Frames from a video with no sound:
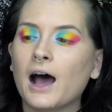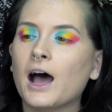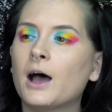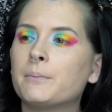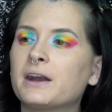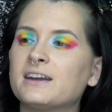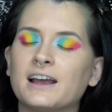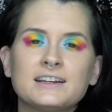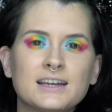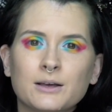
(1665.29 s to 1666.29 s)
But at
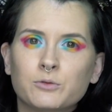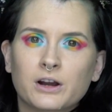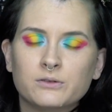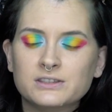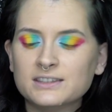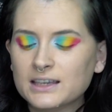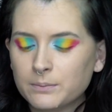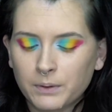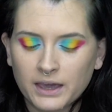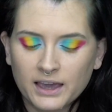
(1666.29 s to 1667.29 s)
nighttime when I was
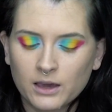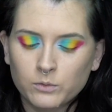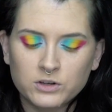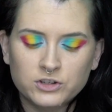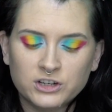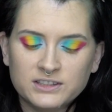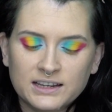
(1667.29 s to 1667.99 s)
sleeping, it was just,